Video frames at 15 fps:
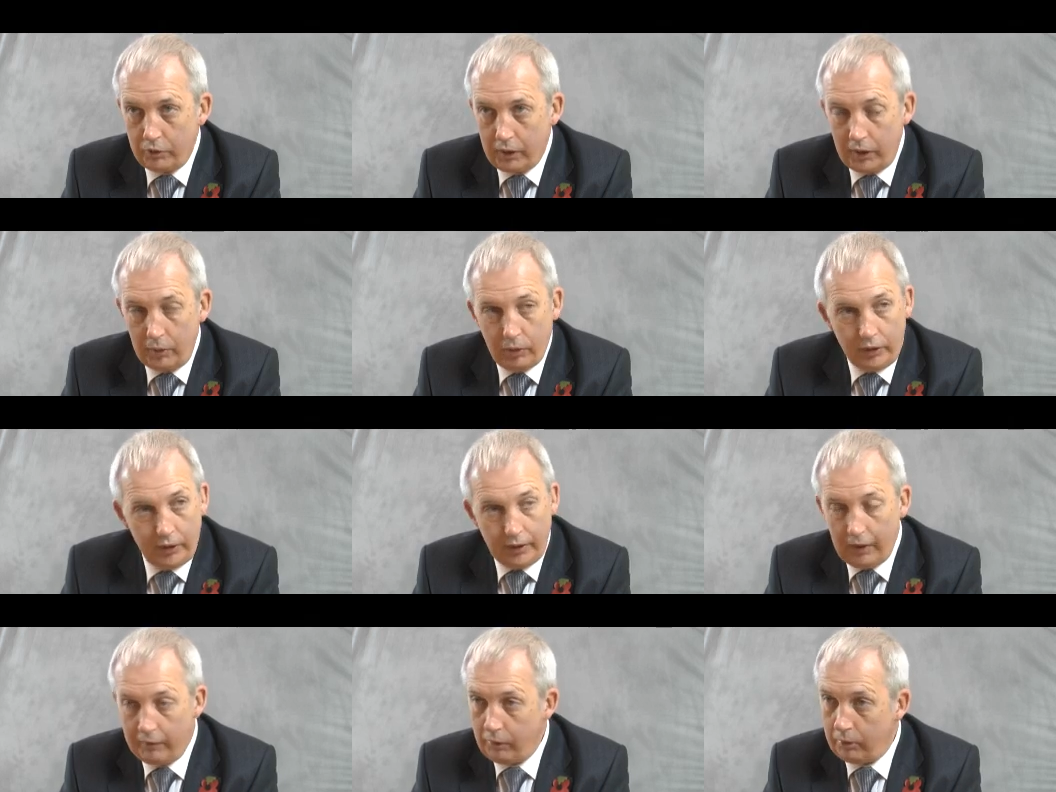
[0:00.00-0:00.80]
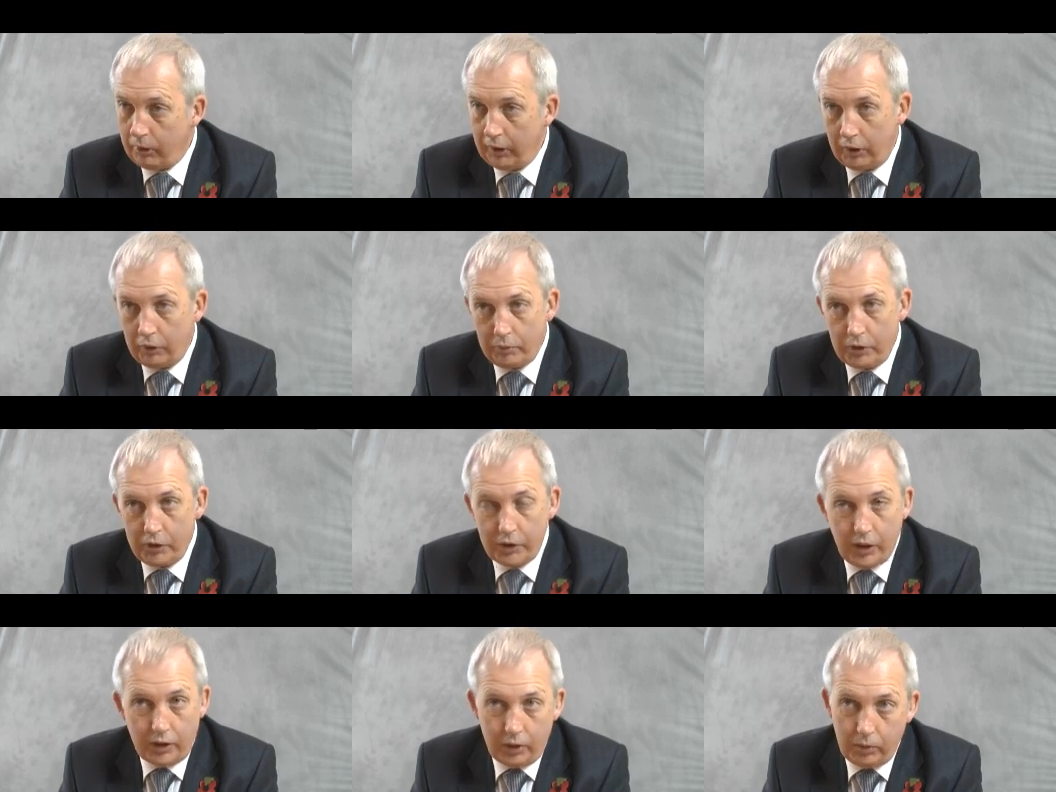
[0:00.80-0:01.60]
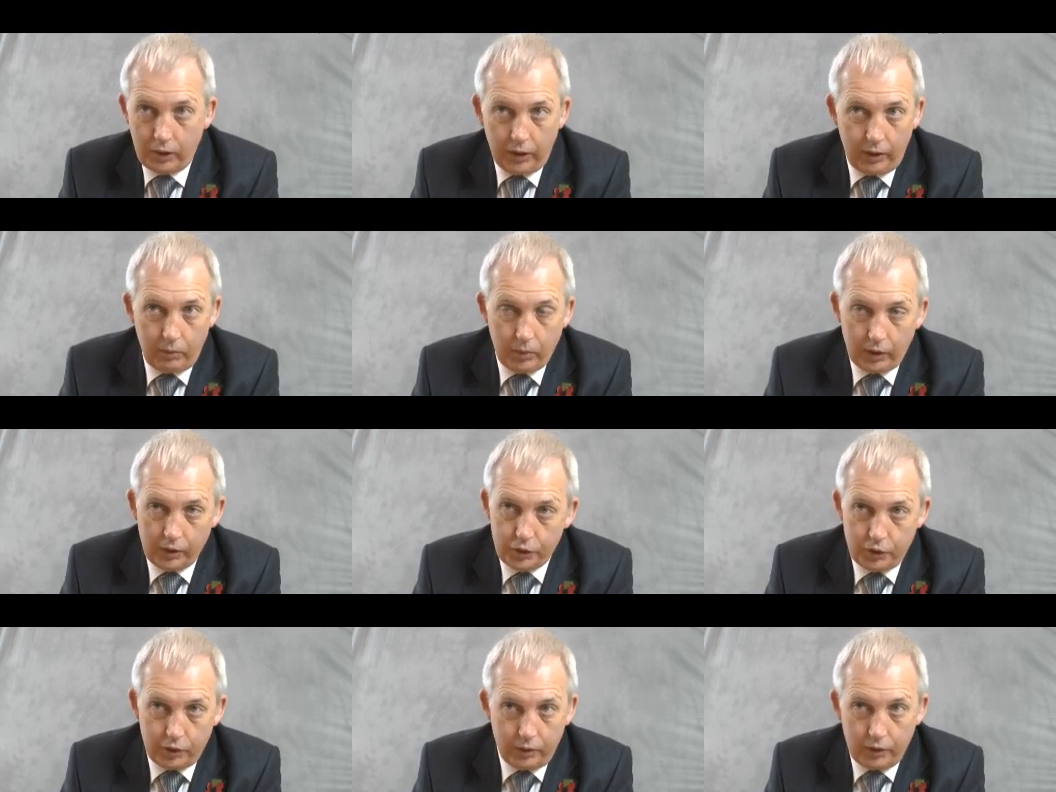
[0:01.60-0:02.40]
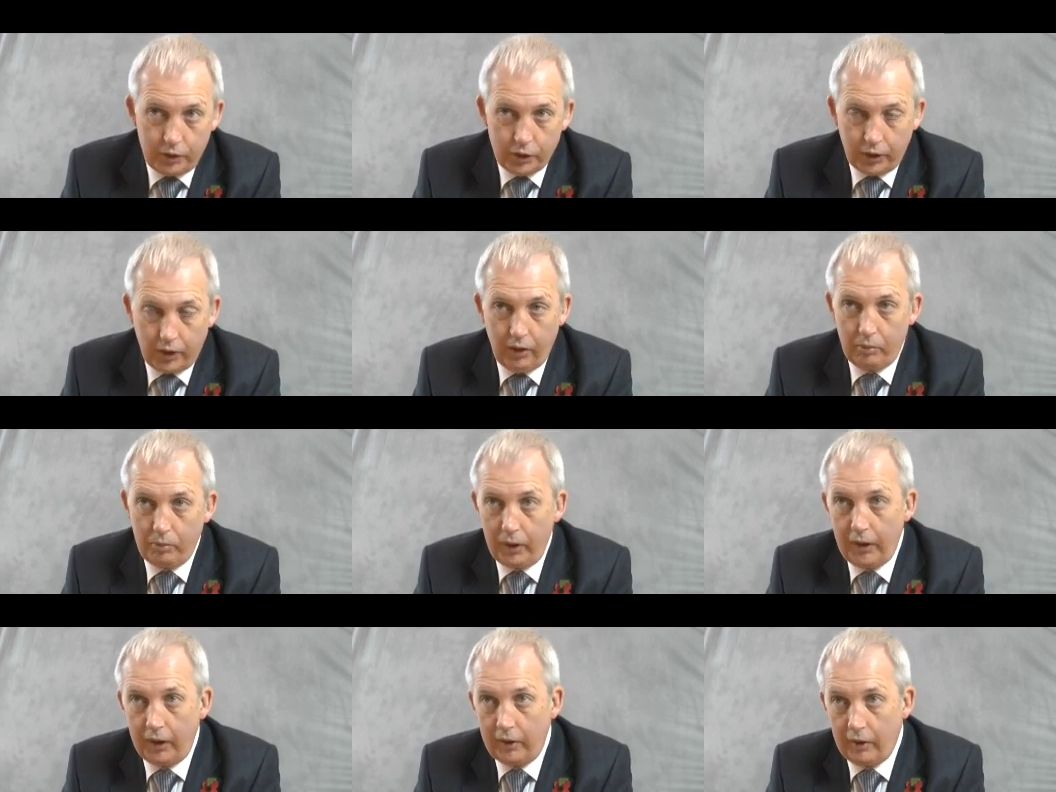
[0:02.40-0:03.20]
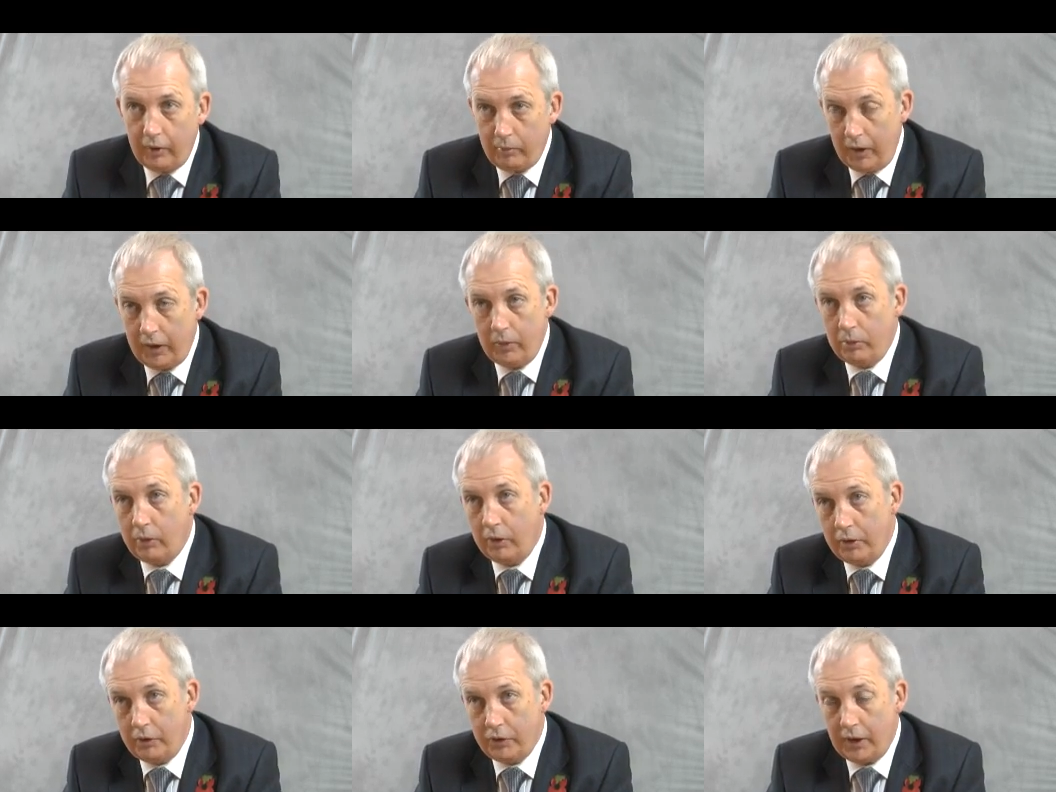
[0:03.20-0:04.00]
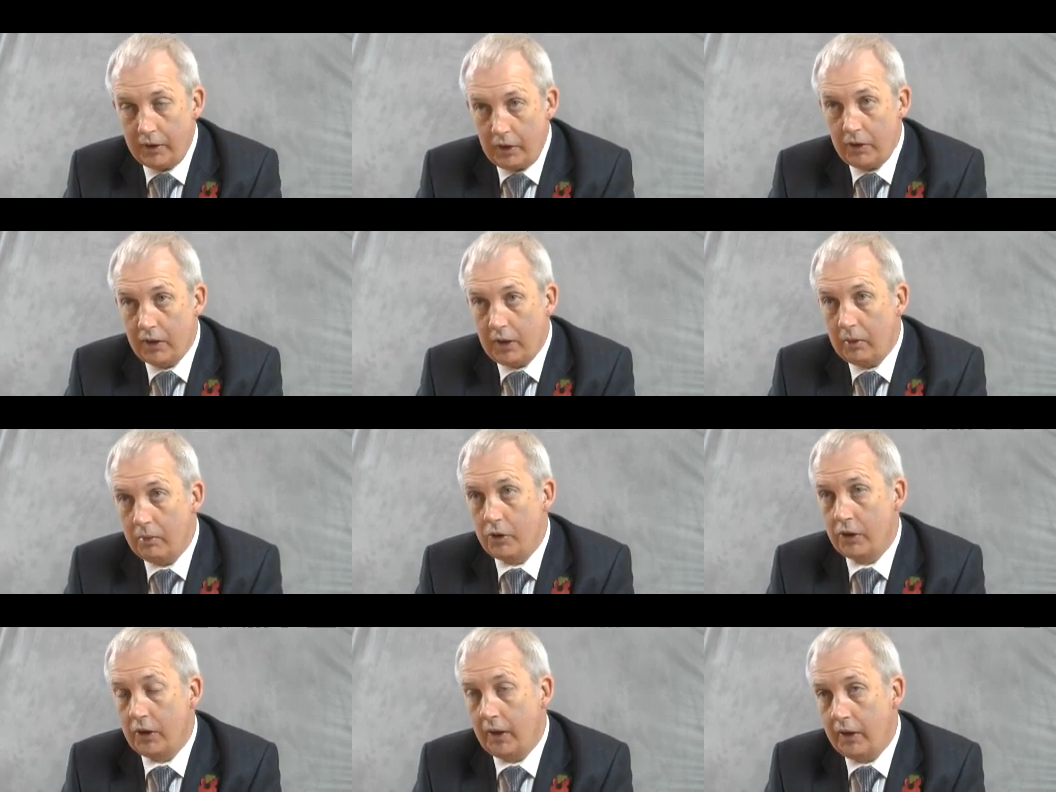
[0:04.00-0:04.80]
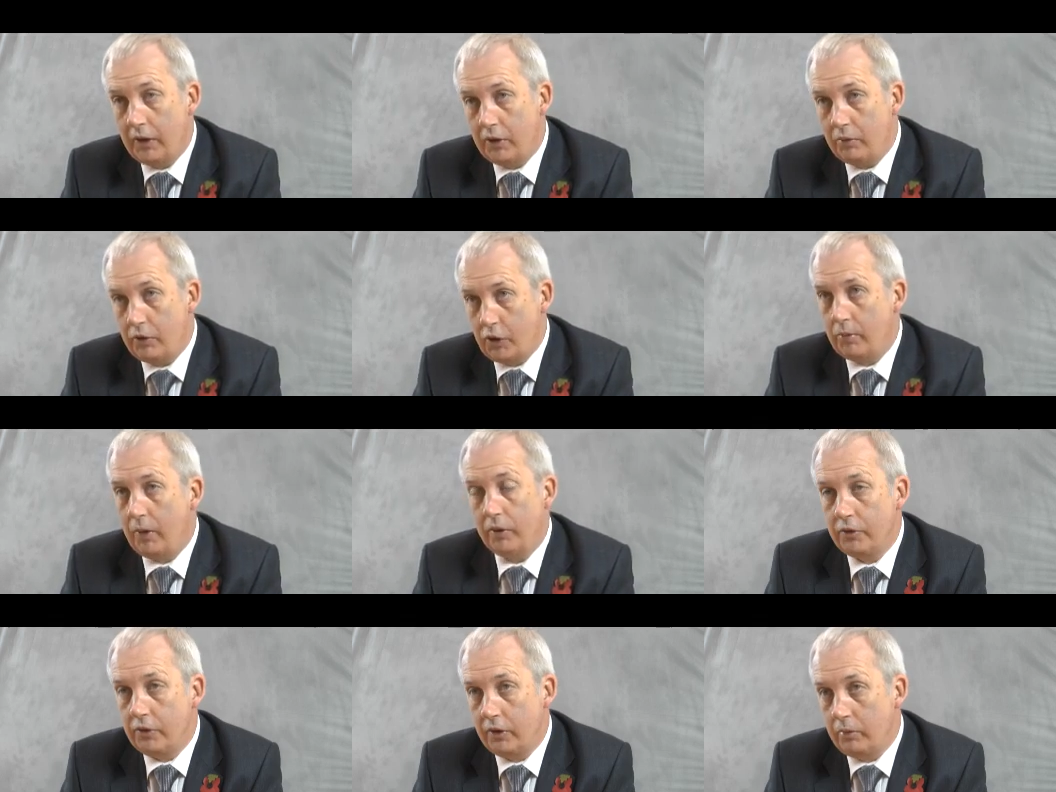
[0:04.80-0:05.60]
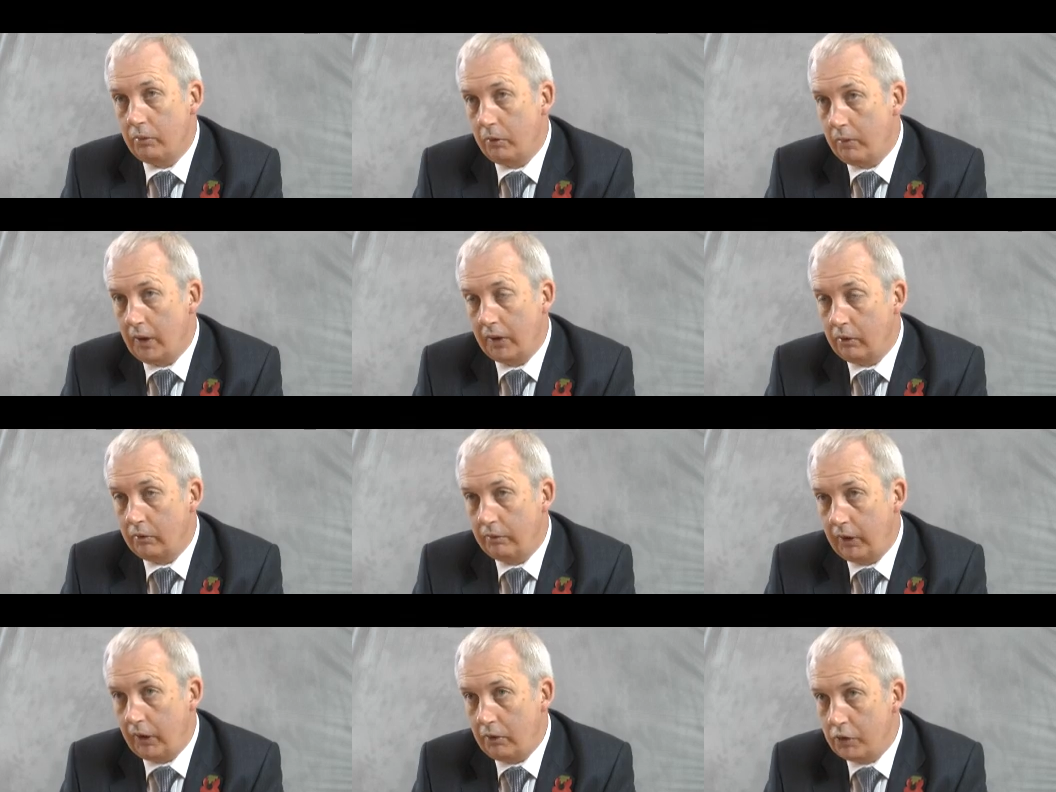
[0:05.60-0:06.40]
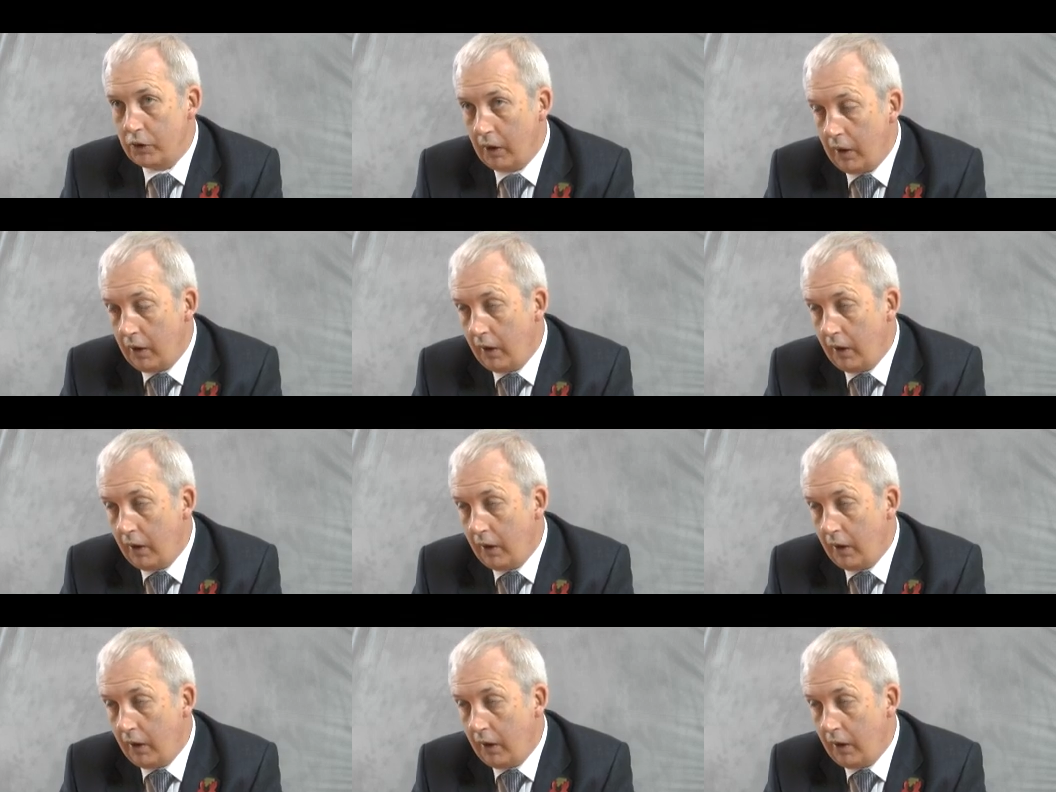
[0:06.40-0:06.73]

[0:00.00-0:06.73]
to anybody, and everybody who's been sending me emails during this campaign, I've made a point of setting time aside to respond to them with my own views.